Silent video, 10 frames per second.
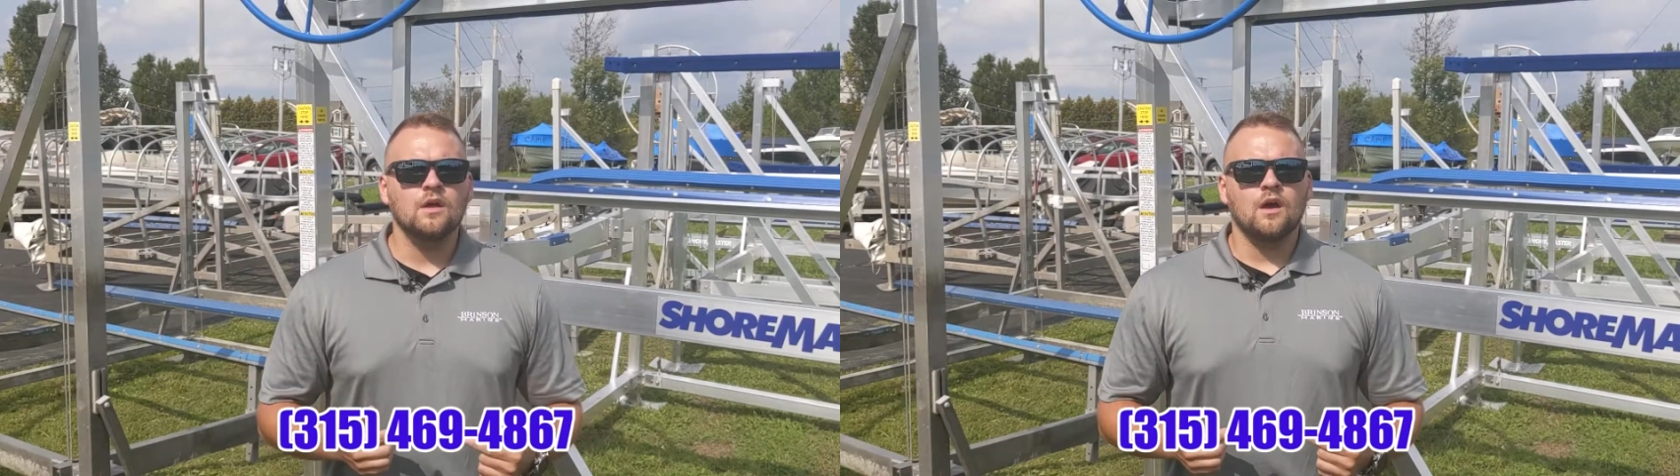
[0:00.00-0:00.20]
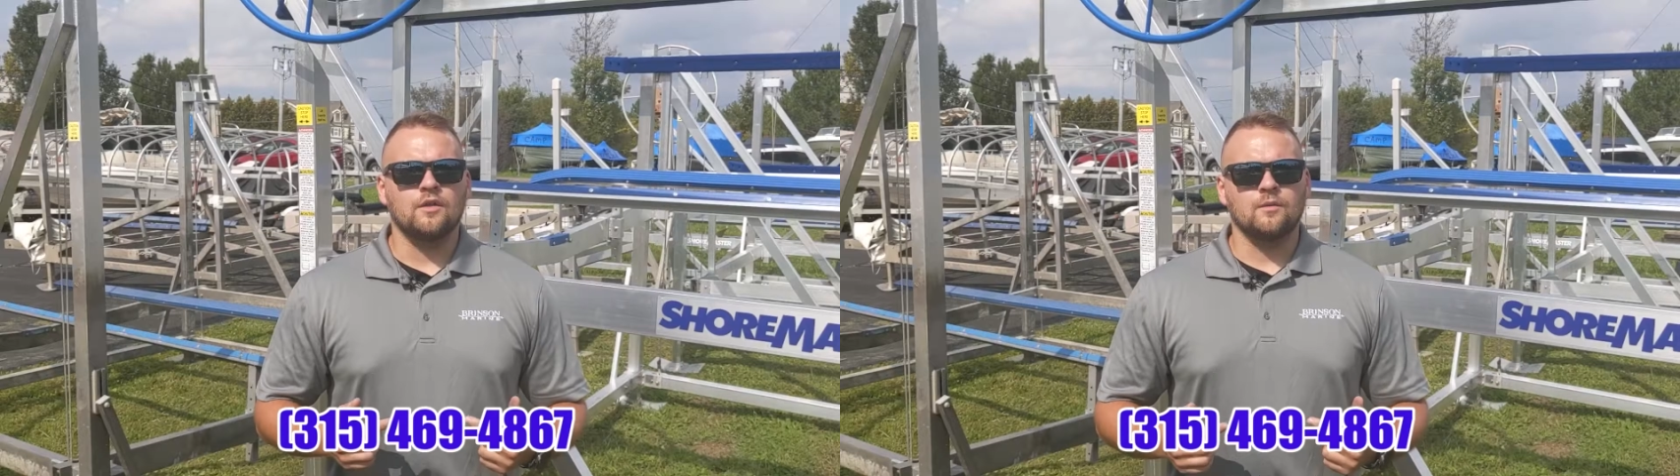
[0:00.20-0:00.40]

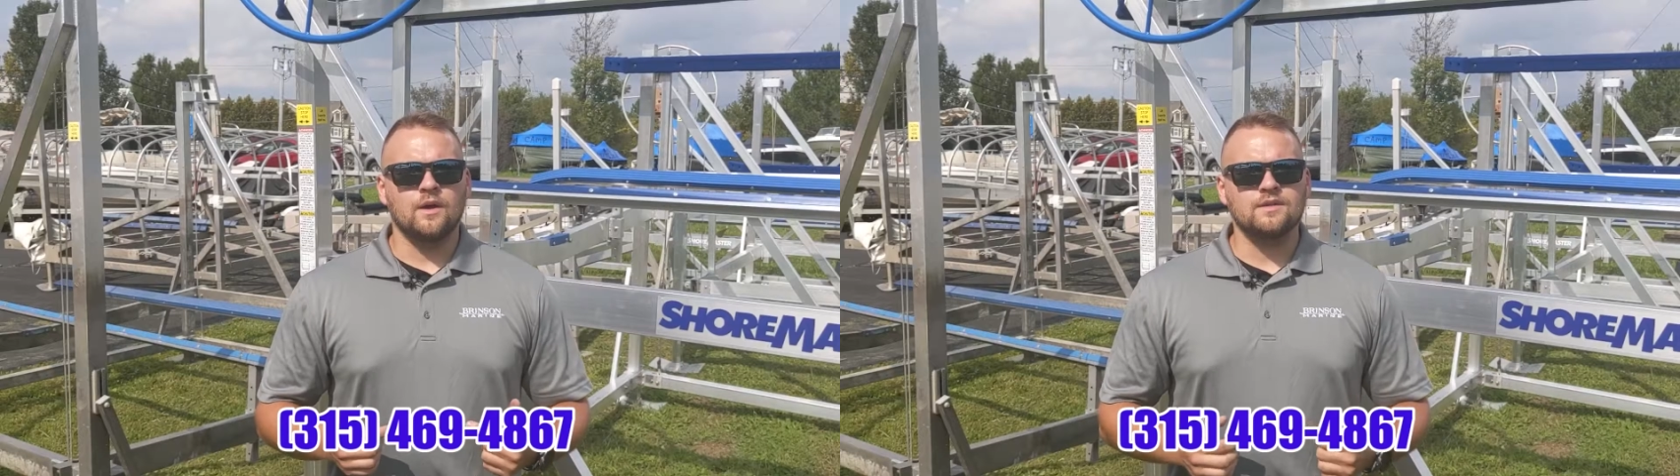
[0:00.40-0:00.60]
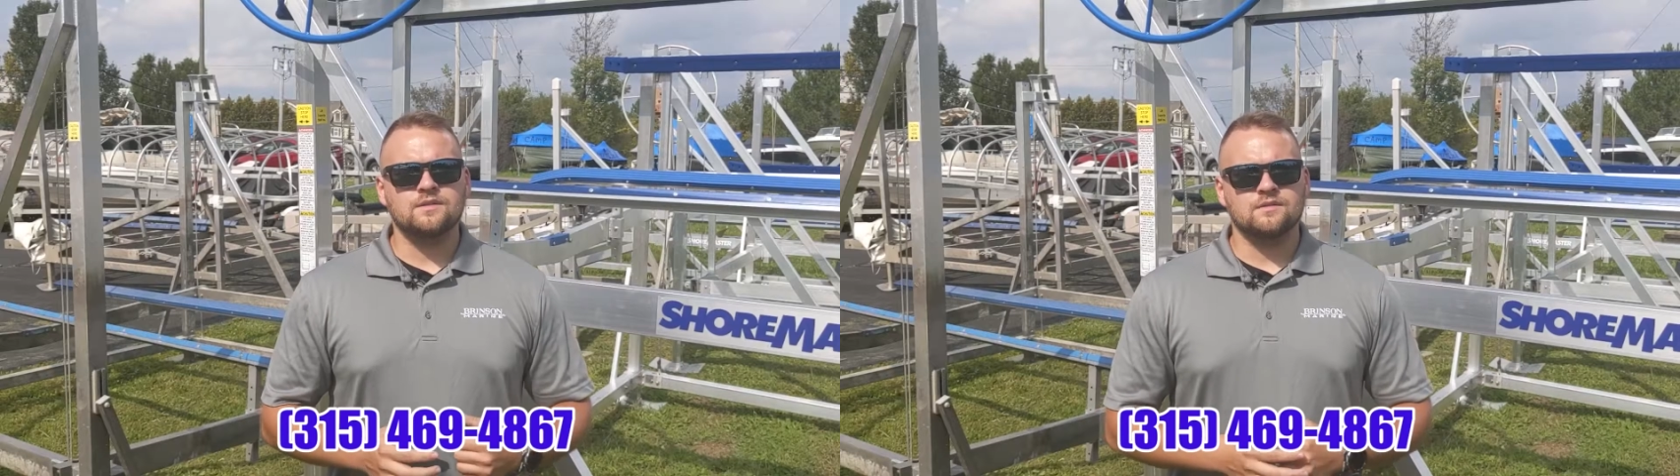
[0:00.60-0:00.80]

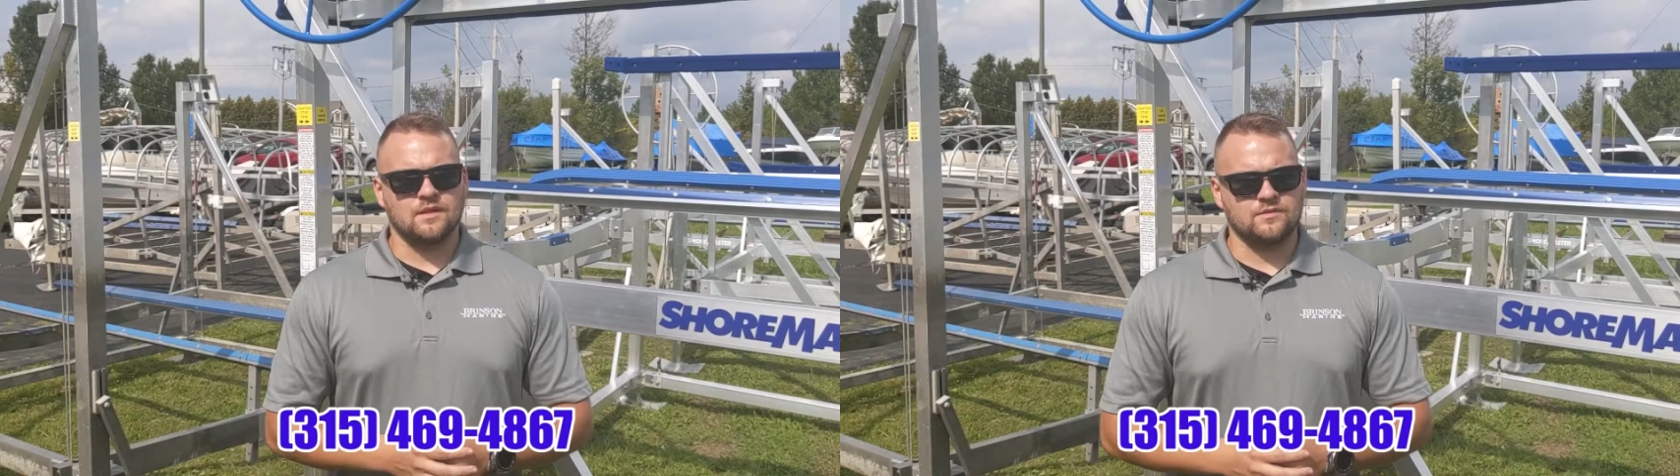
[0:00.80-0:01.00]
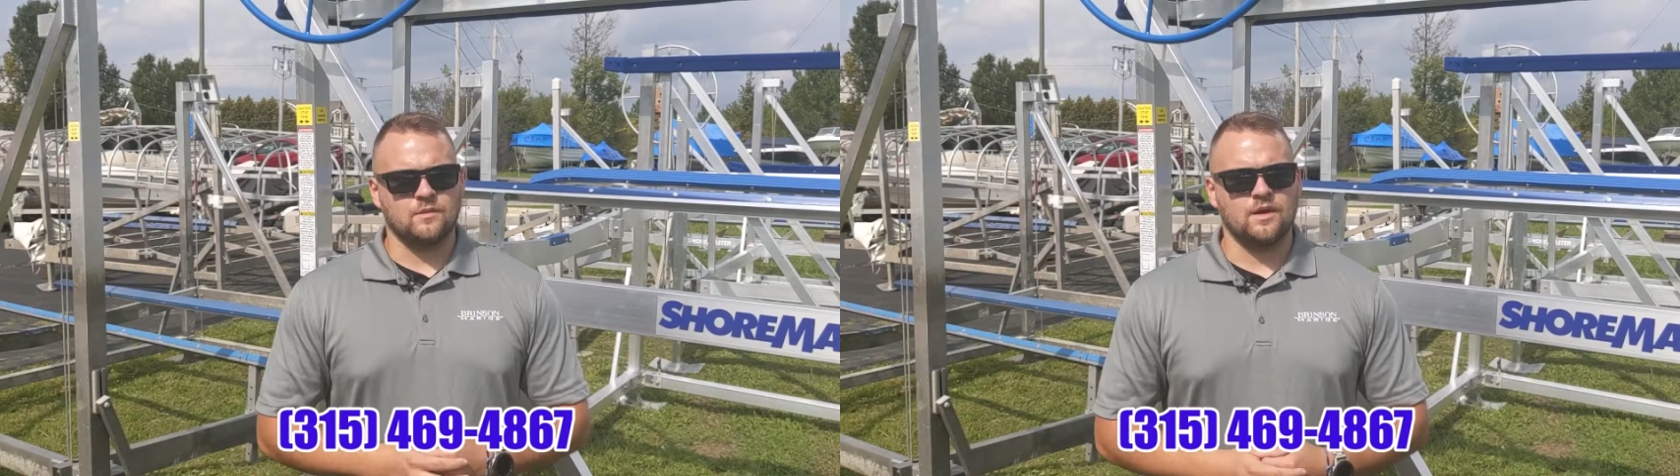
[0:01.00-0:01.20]
Otherwise,
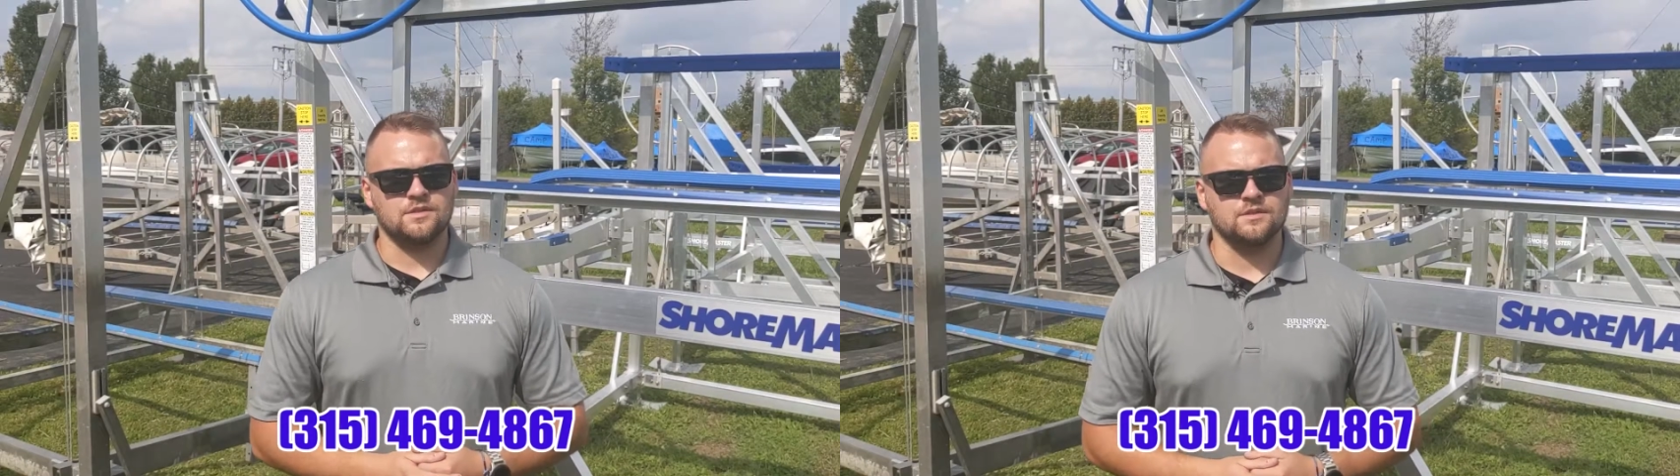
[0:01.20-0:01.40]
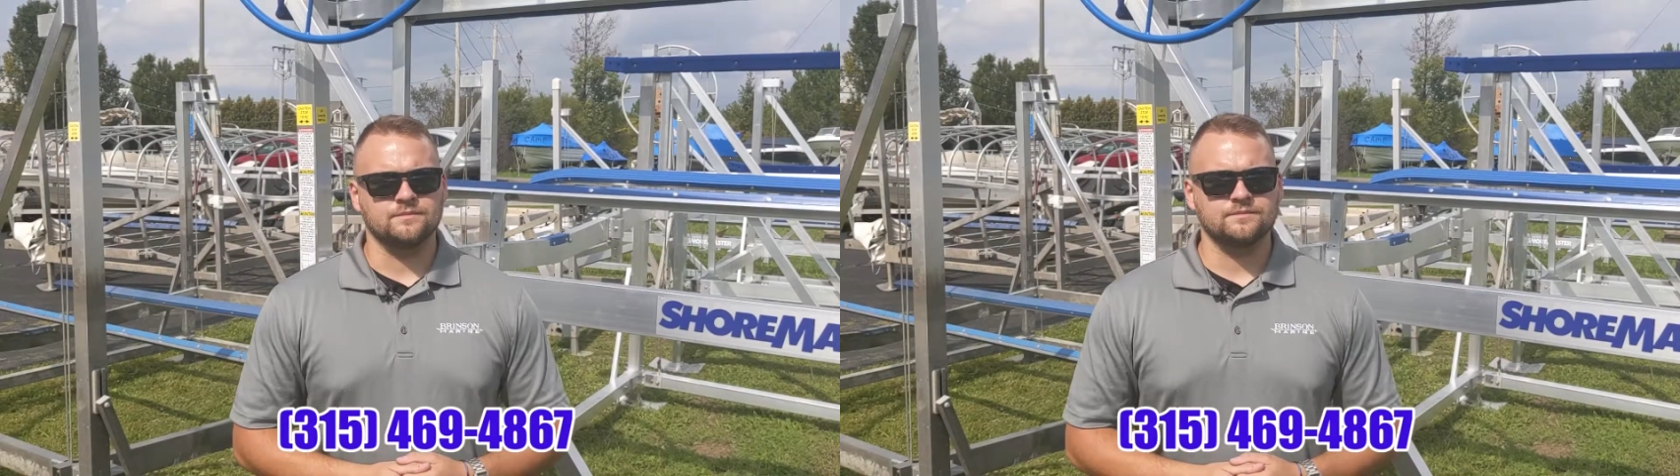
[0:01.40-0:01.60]
thanks for
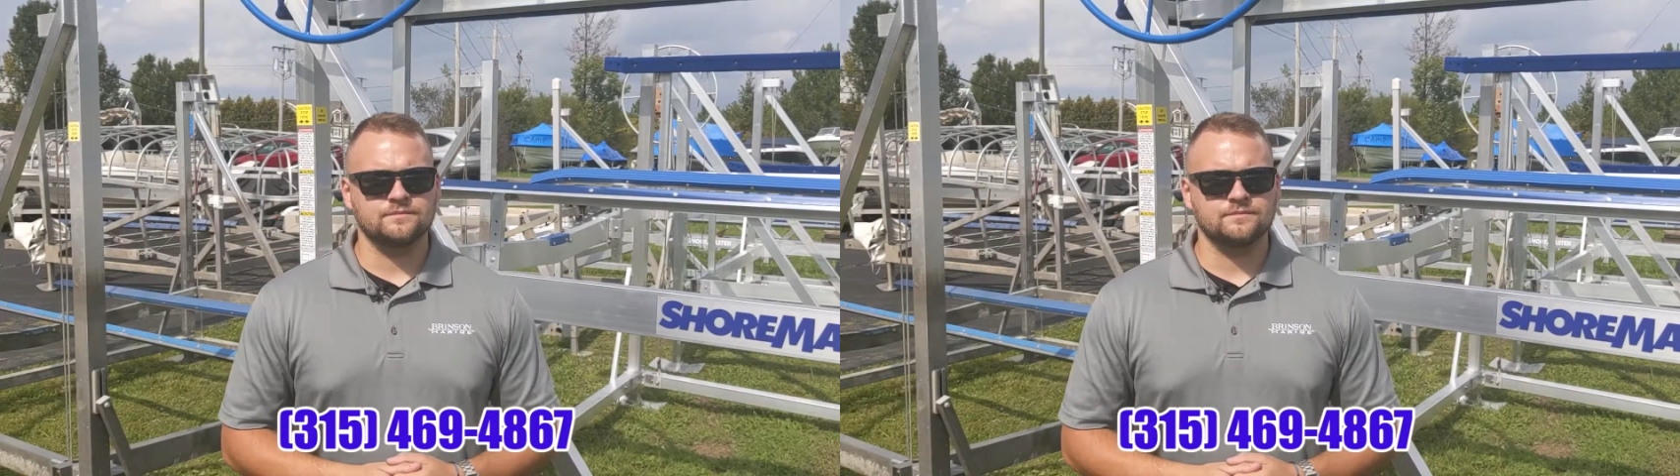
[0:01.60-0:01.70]
watching.